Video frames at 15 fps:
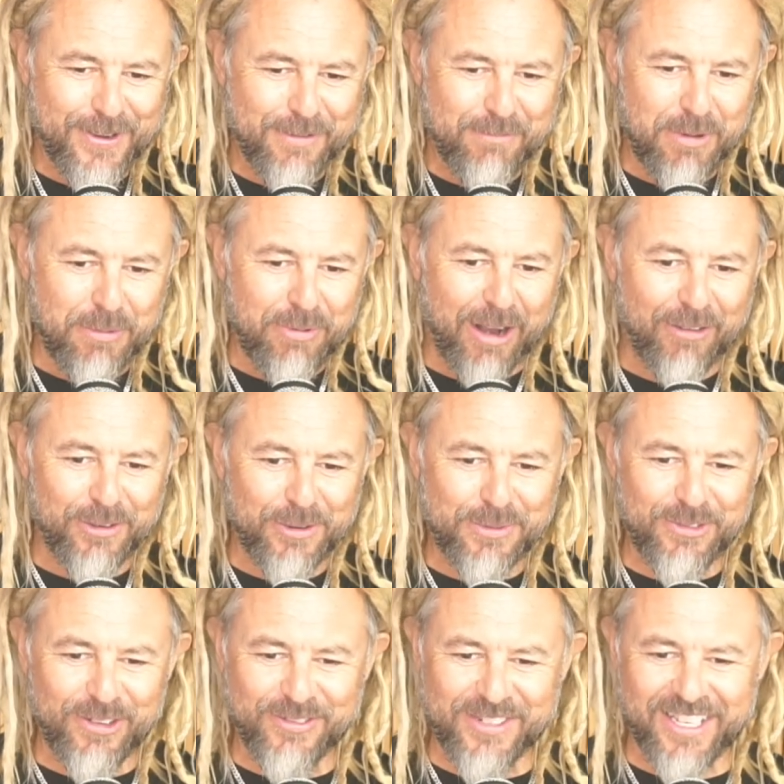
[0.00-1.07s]
But Proverbs
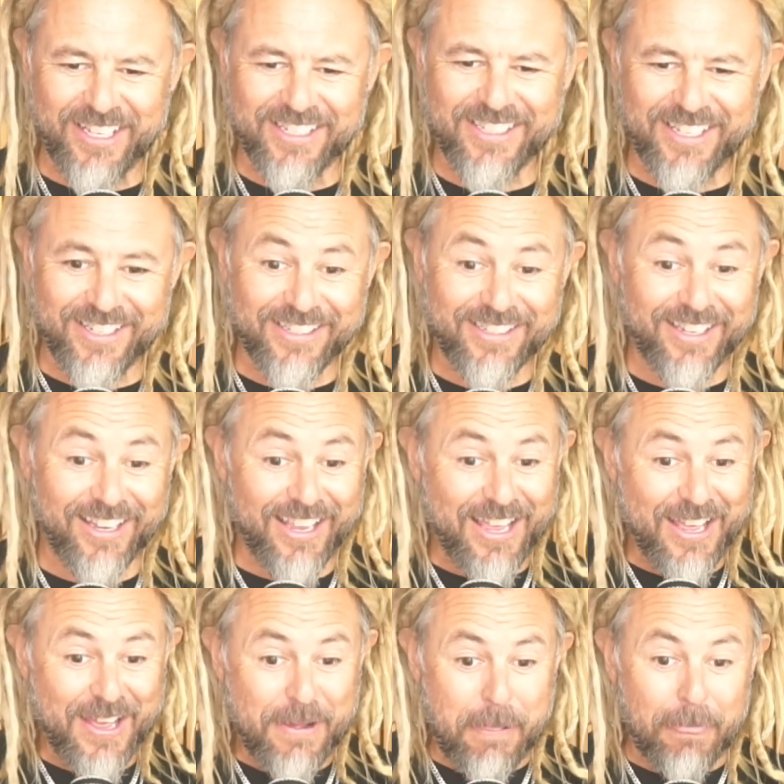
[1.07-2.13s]
15 says,
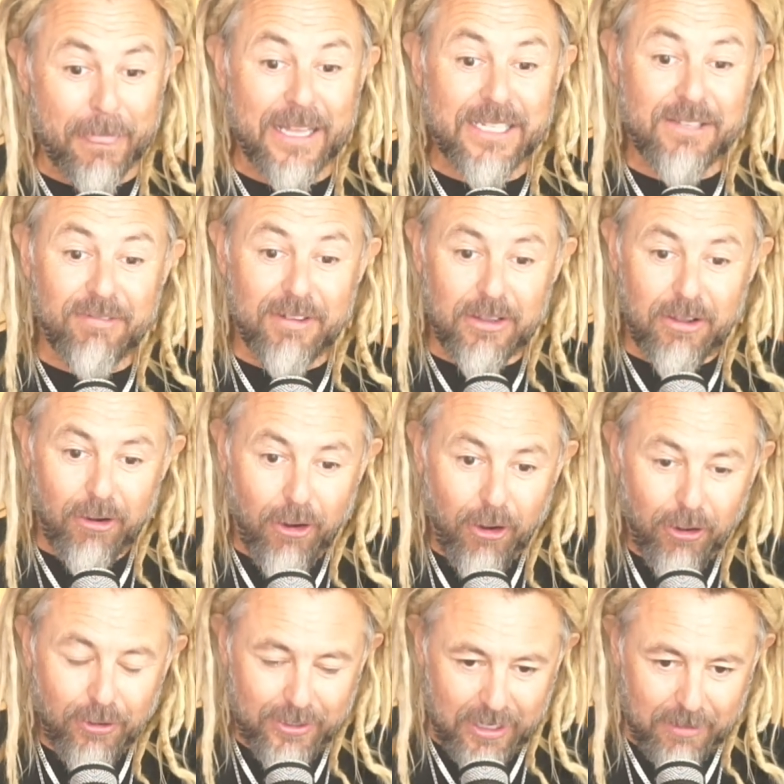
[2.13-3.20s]
let's fill our
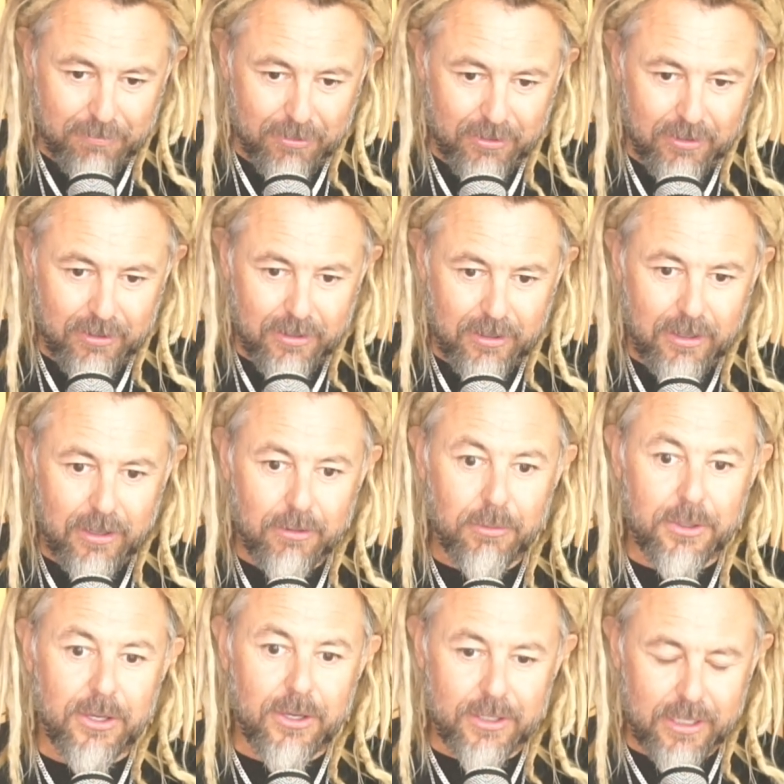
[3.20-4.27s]
heart up with
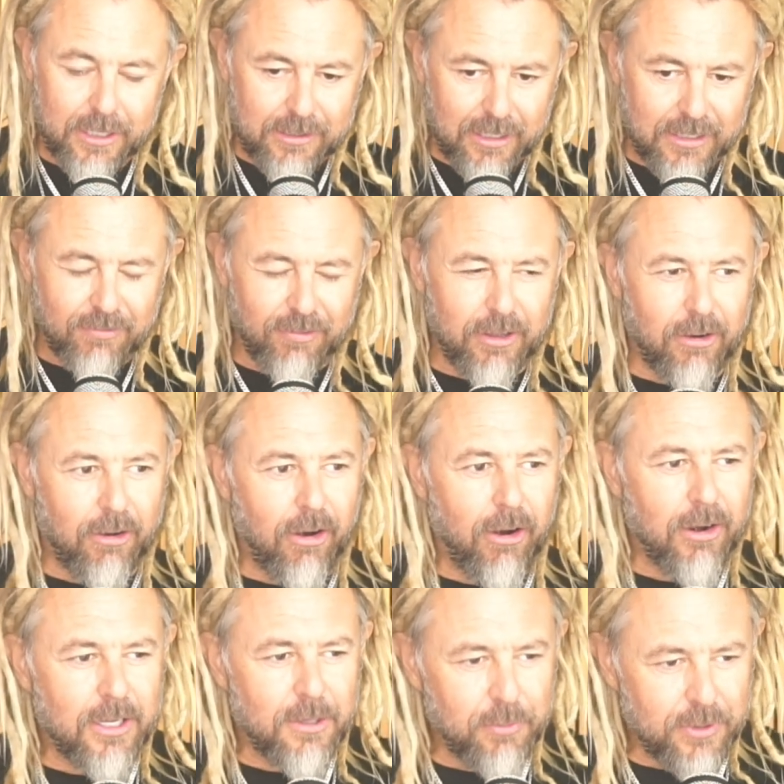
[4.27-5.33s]
goodness. Let's fill our
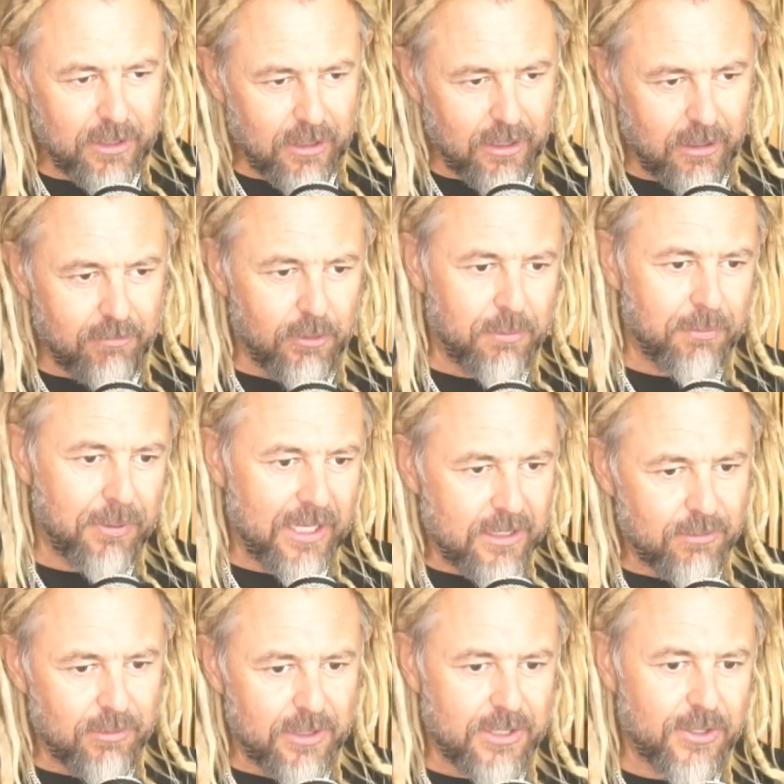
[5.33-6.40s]
heart up with love, with peace,
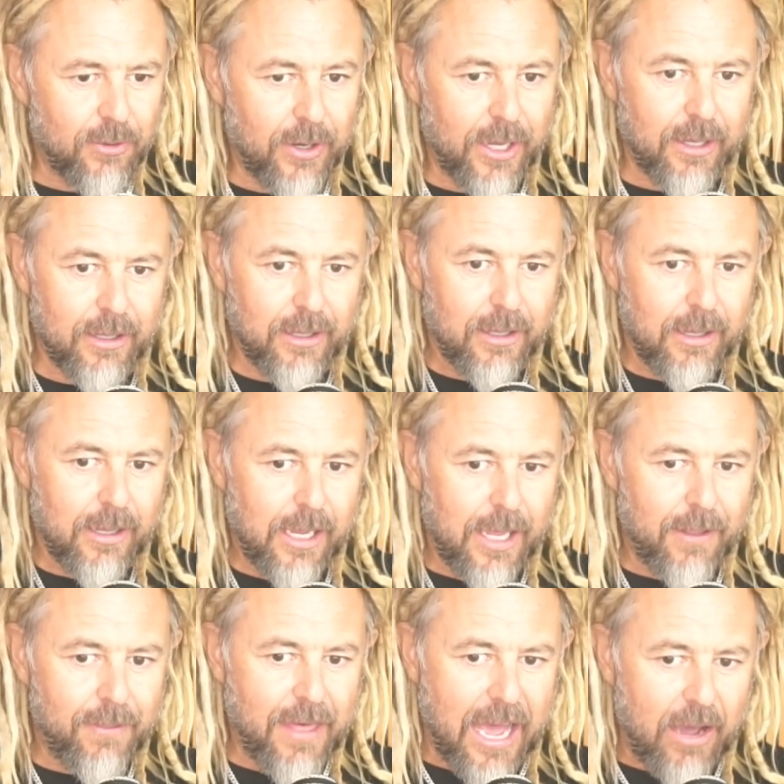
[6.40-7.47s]
with joy,
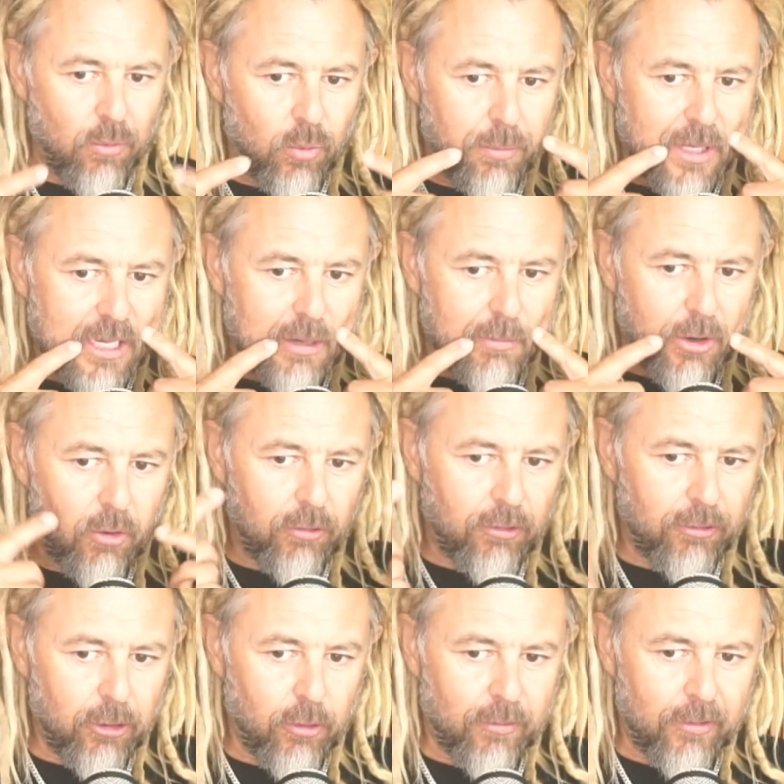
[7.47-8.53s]
and that will become an
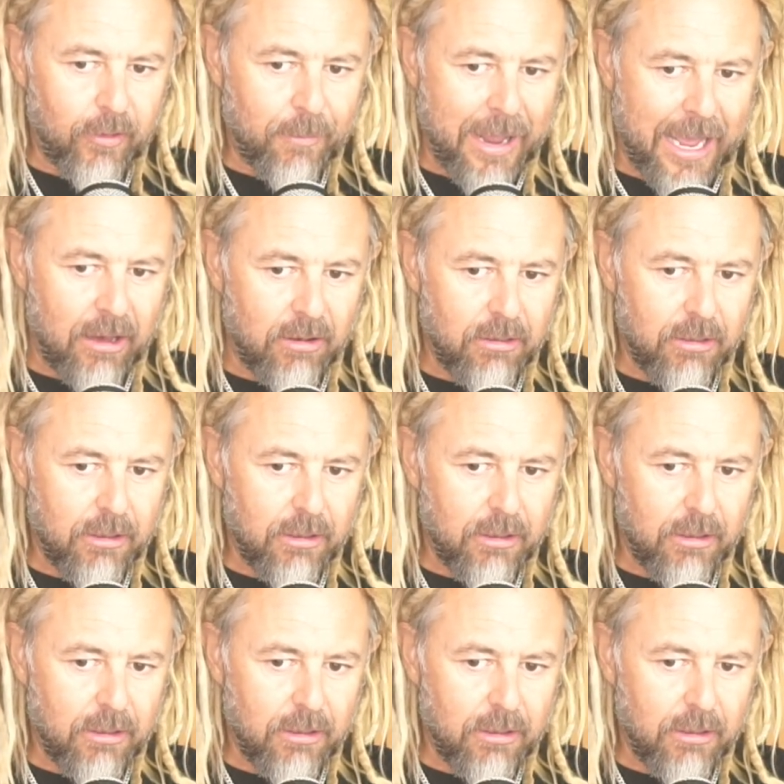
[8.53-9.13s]
overflow of our mouth.